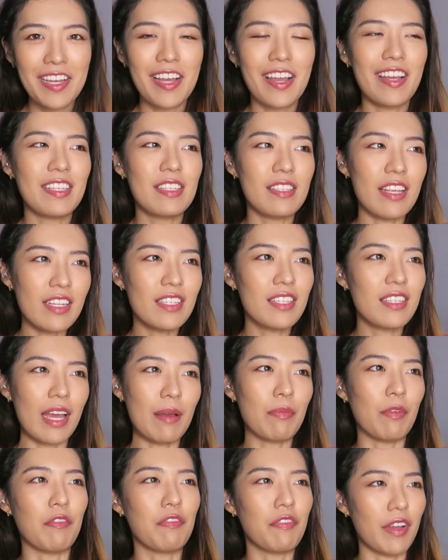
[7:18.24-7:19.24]
scent
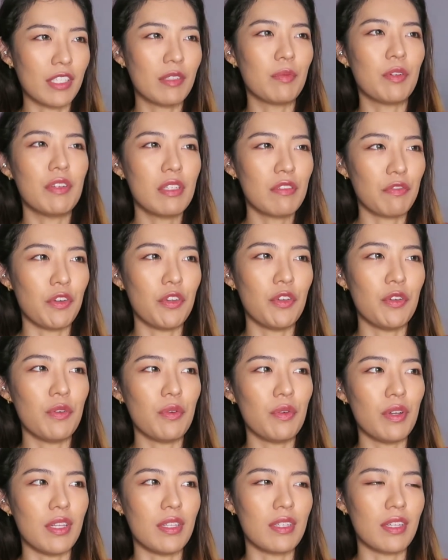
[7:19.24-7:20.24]
type of experience for you,
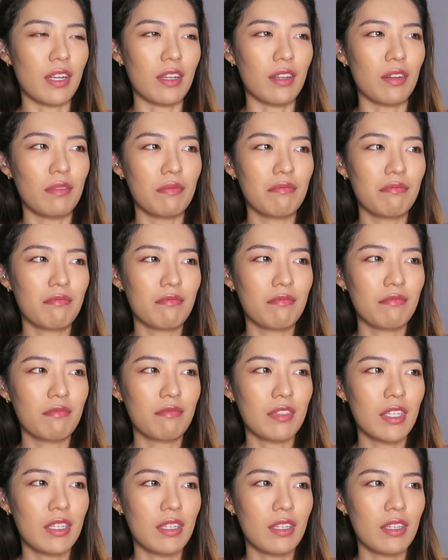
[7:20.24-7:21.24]
it's like,
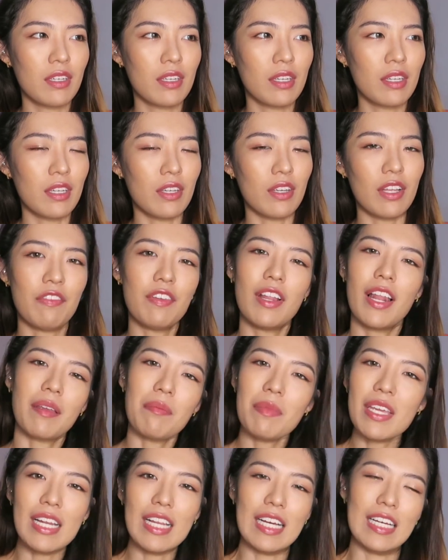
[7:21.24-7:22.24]
if you're like
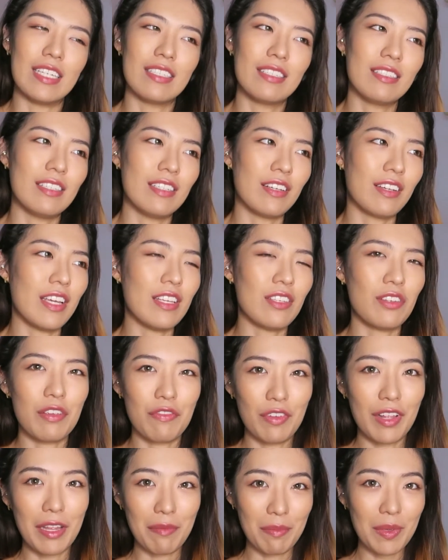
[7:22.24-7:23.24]
me lah, okay, so if
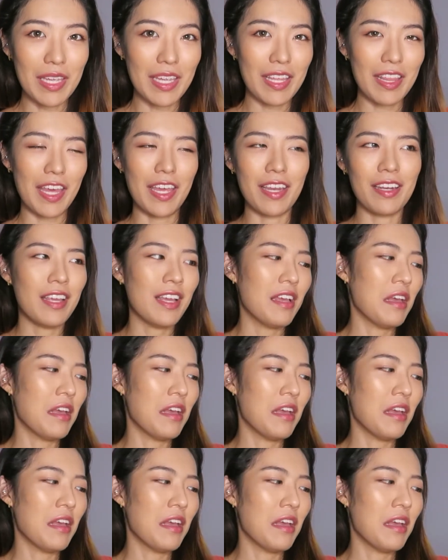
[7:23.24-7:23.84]
you're like me, then